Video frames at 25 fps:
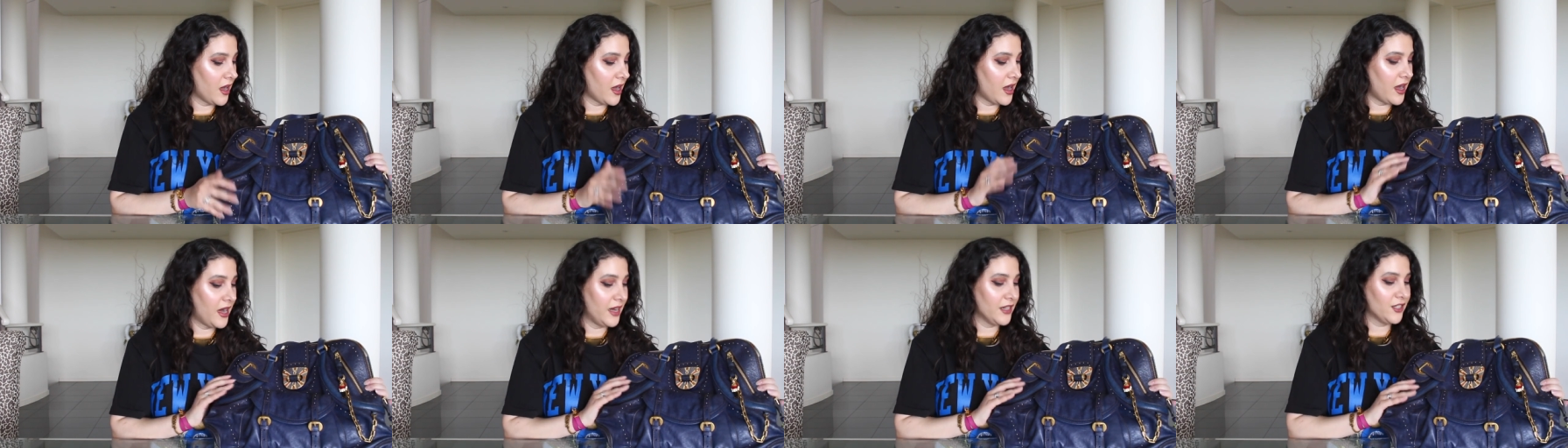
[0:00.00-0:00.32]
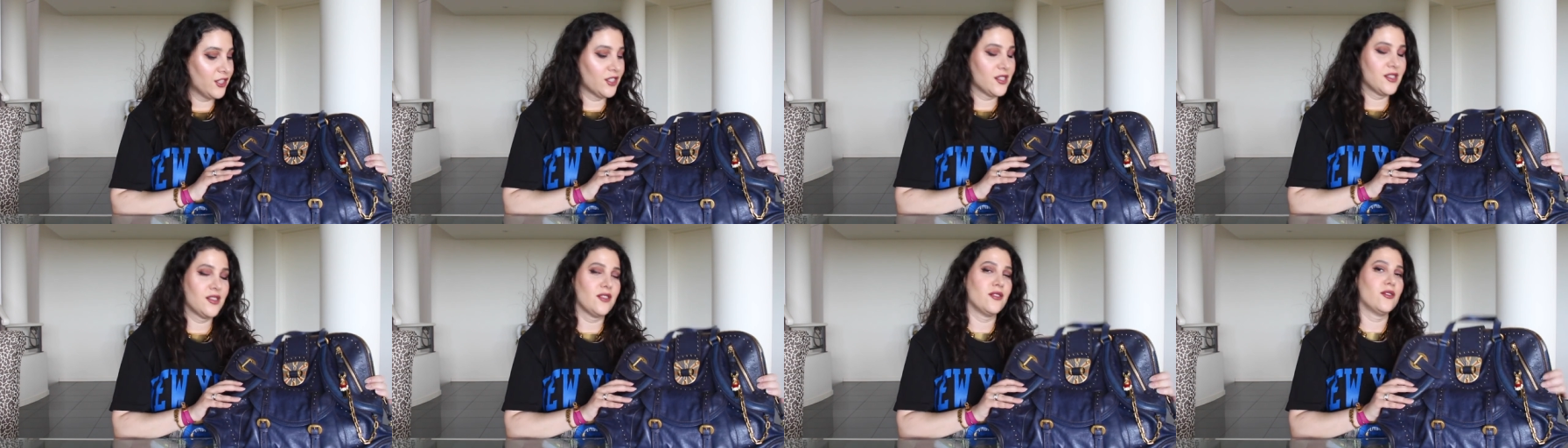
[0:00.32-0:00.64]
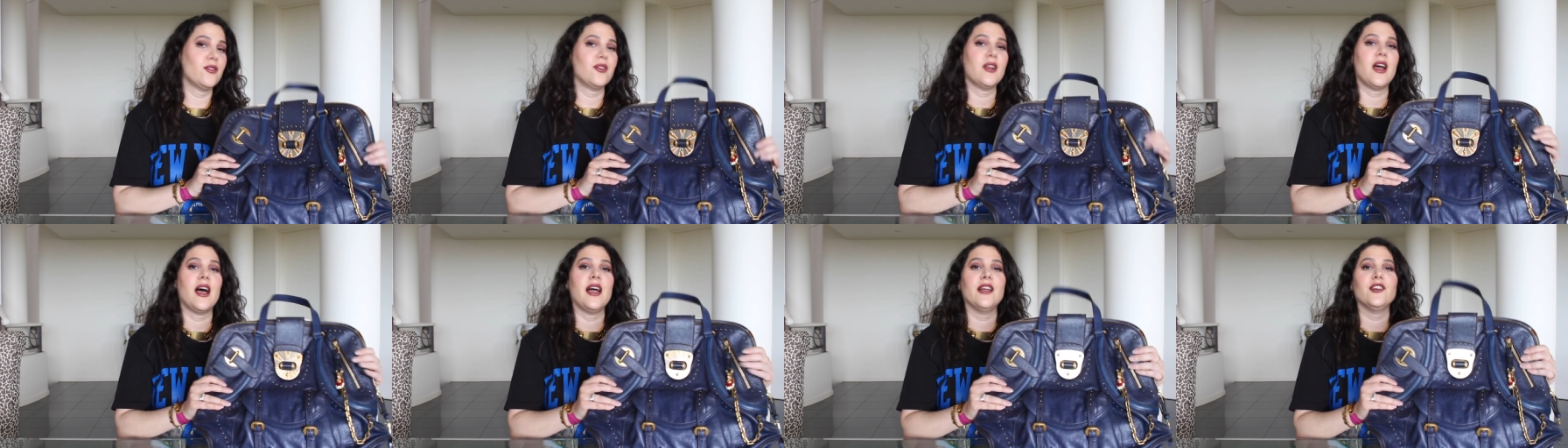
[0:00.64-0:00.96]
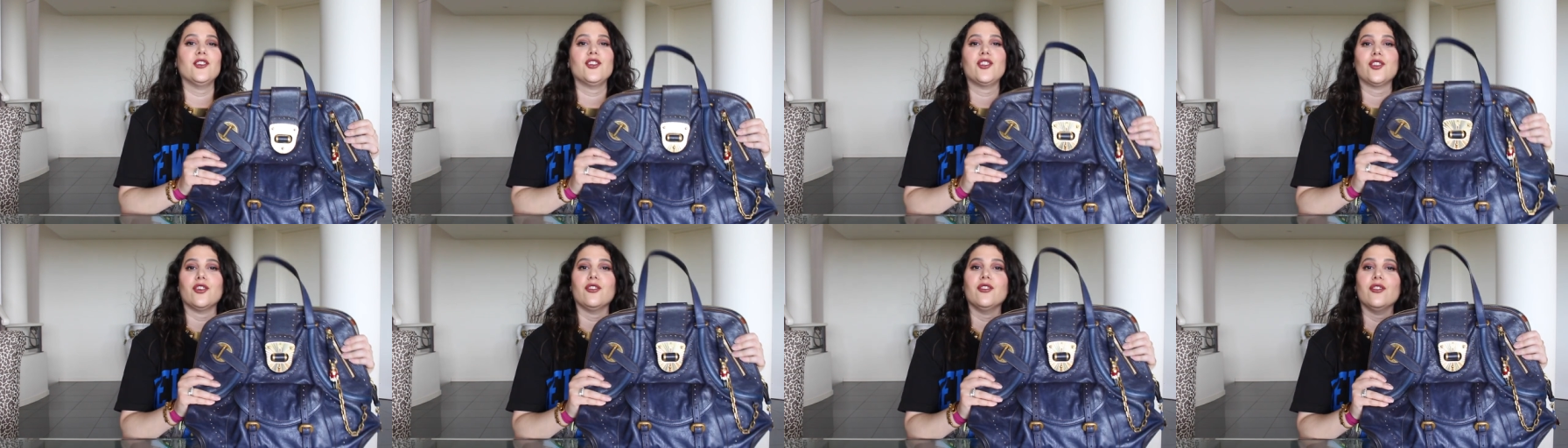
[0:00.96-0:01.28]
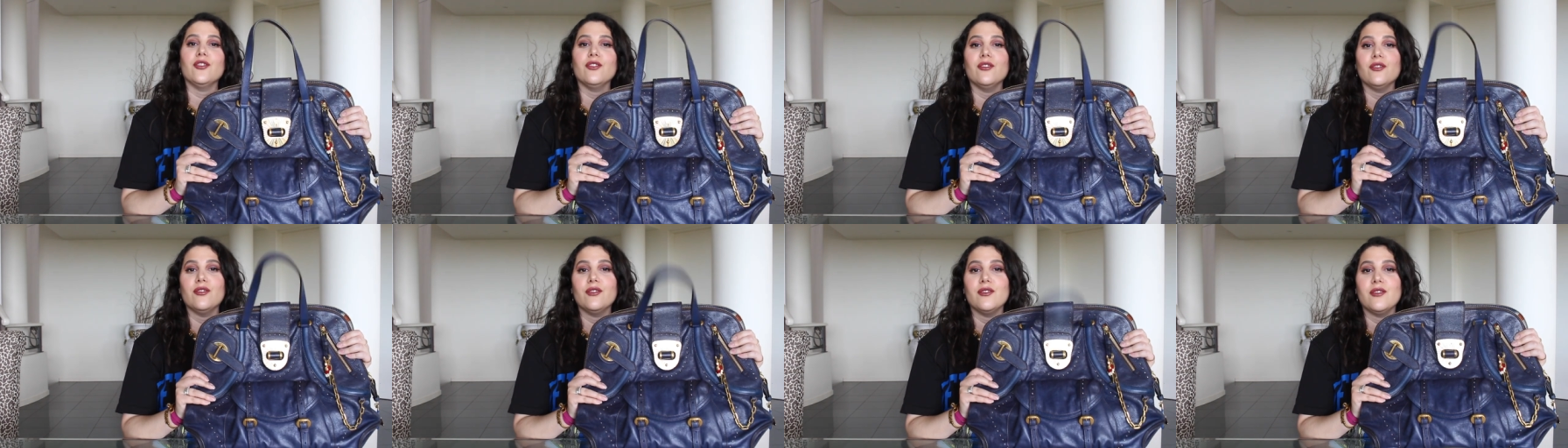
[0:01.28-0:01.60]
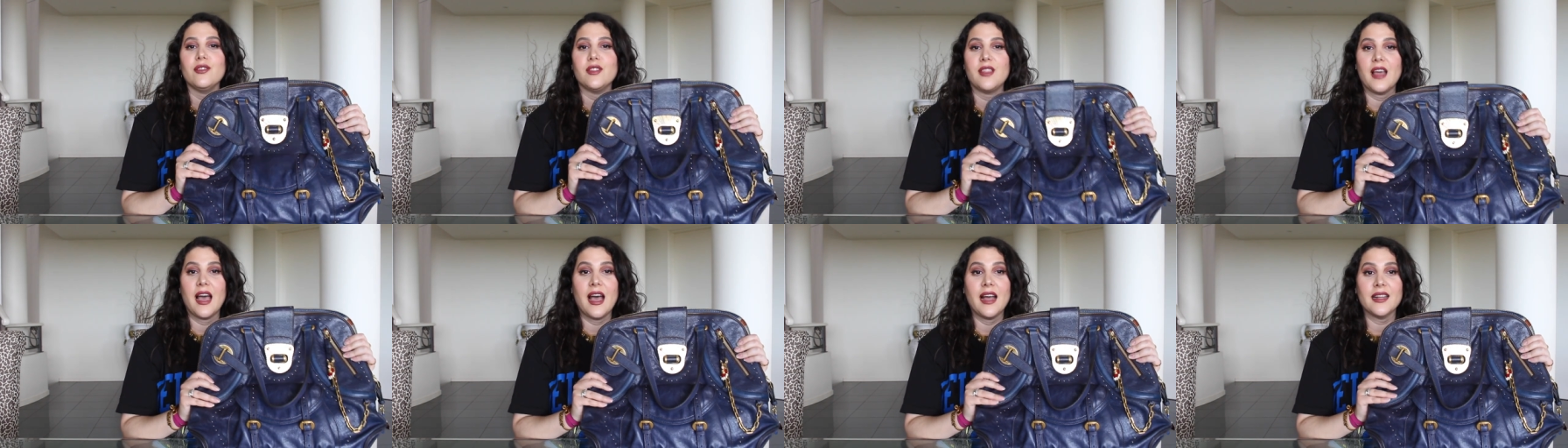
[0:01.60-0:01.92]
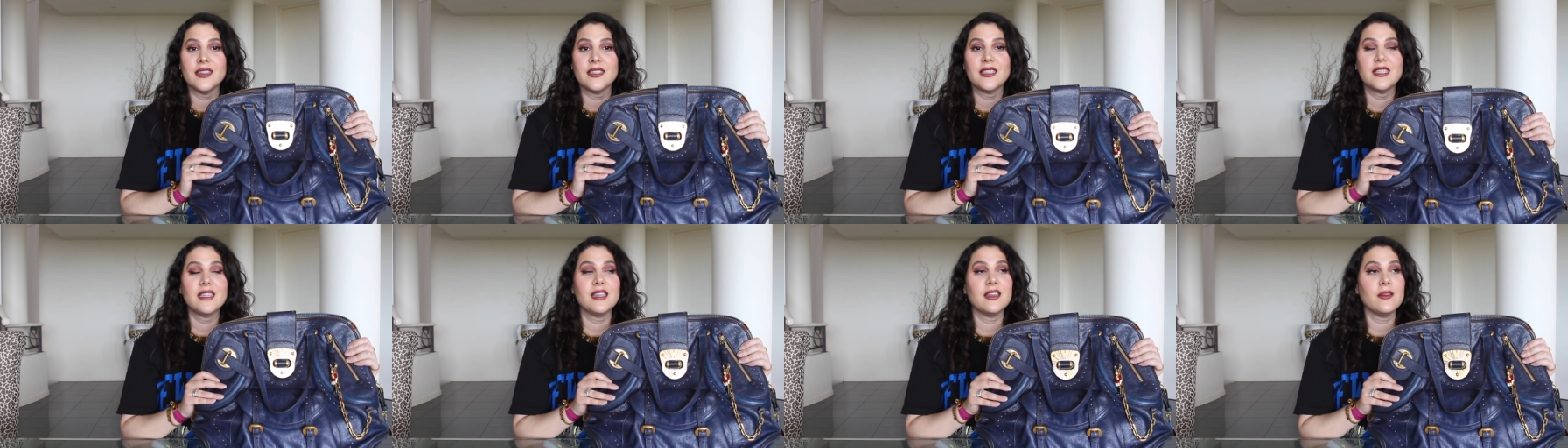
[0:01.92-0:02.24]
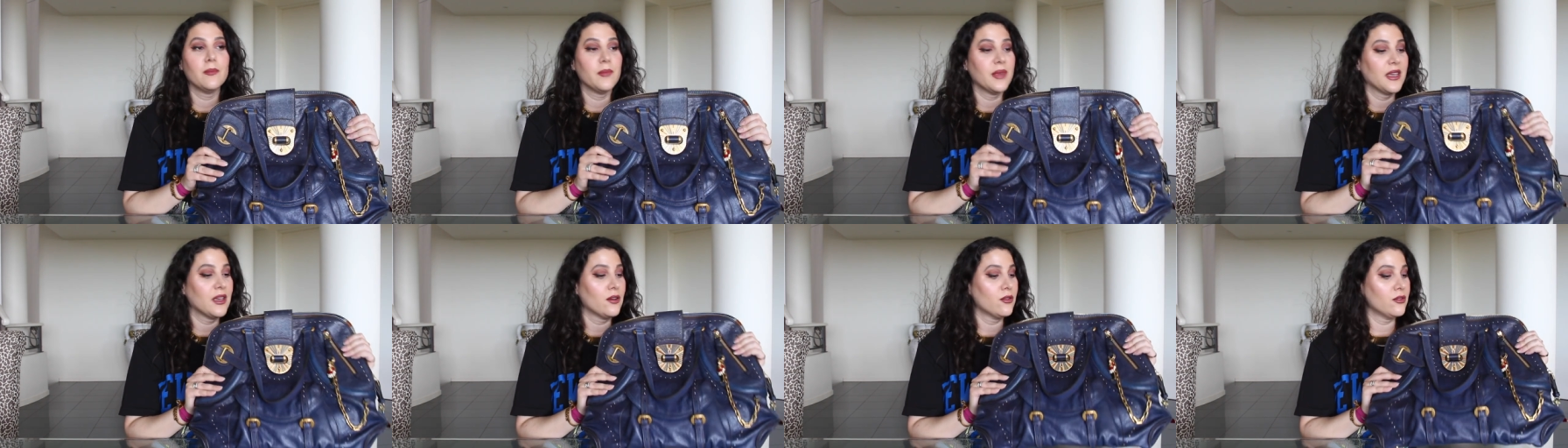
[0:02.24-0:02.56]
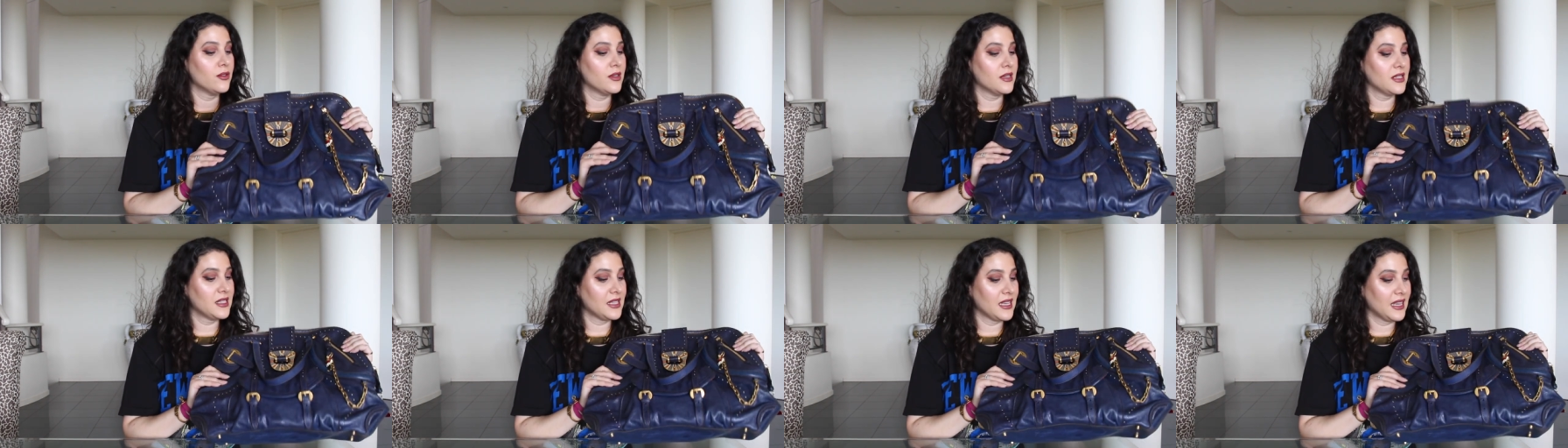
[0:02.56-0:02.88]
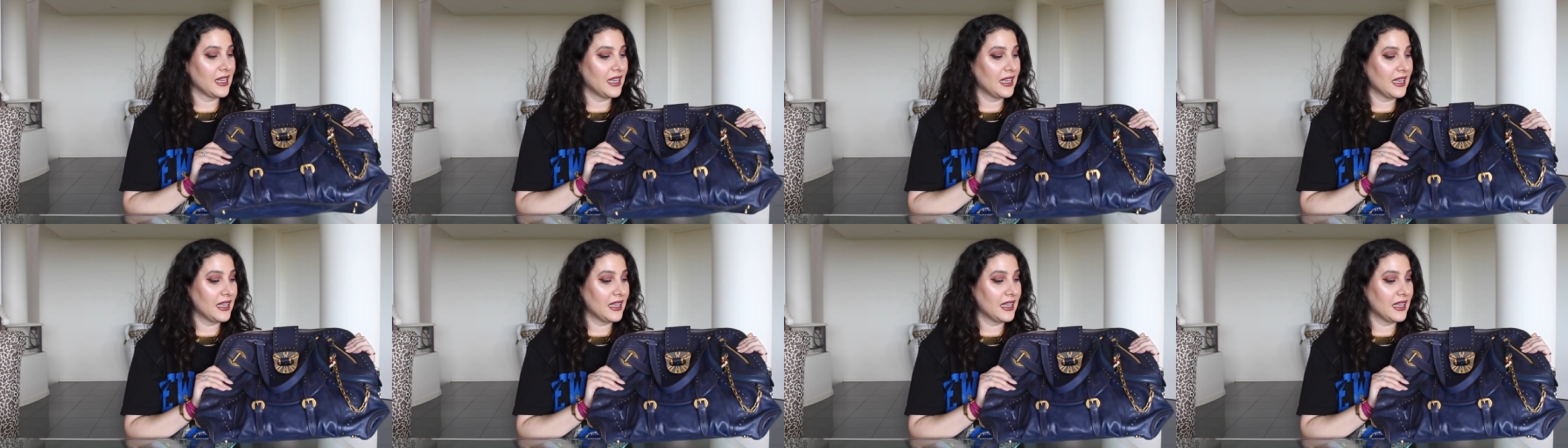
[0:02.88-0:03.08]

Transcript: I just thought I'd show you that because